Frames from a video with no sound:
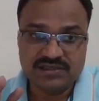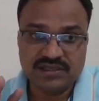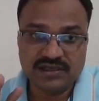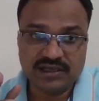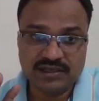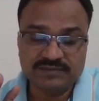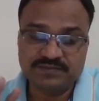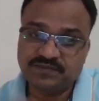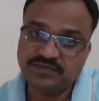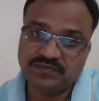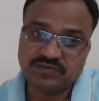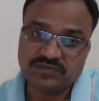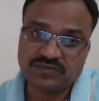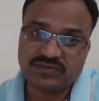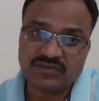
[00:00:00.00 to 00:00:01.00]
uh,
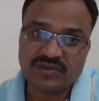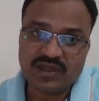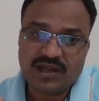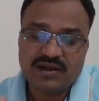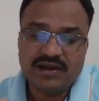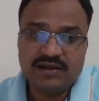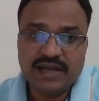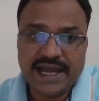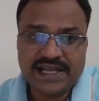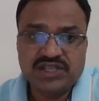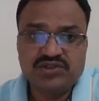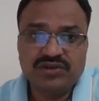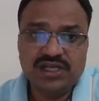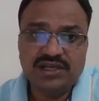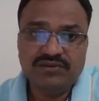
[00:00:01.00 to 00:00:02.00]

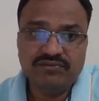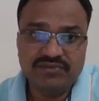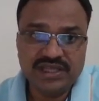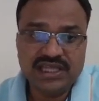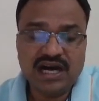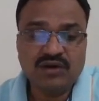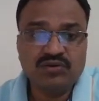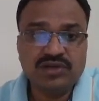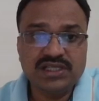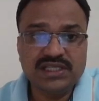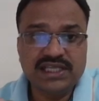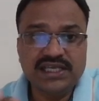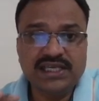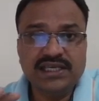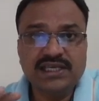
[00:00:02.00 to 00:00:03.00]
actually without
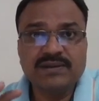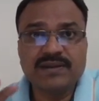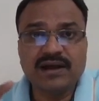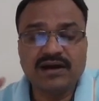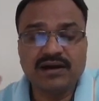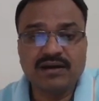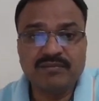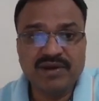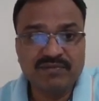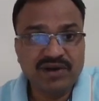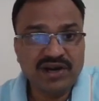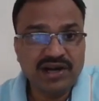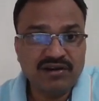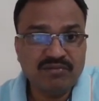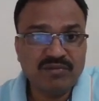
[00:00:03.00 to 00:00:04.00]
the uh,
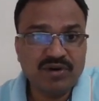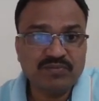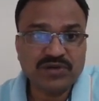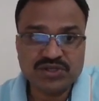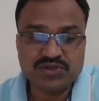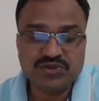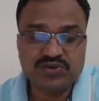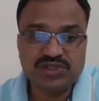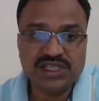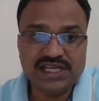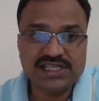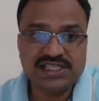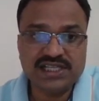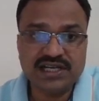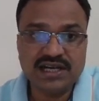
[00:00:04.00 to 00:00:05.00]
memorandum of
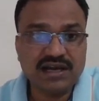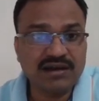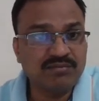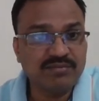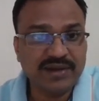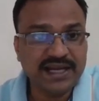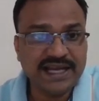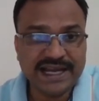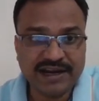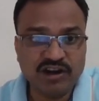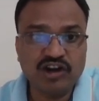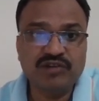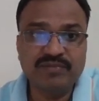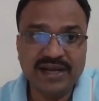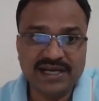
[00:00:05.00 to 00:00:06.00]
association company
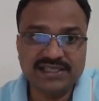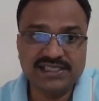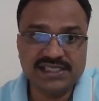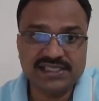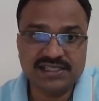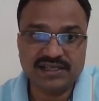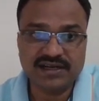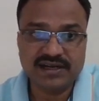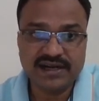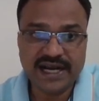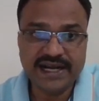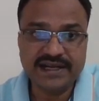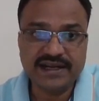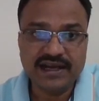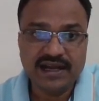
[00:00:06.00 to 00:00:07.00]
cannot be registered
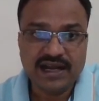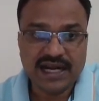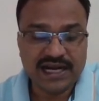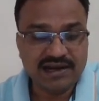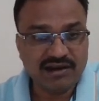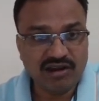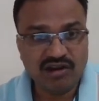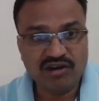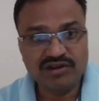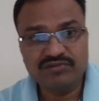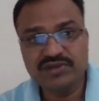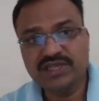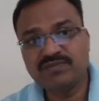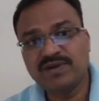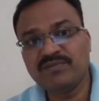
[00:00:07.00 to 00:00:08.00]
right and along
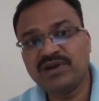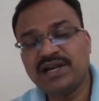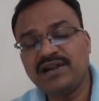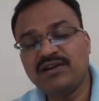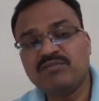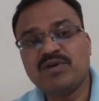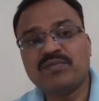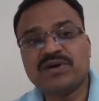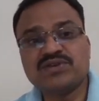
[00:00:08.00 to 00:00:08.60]
with memorandum of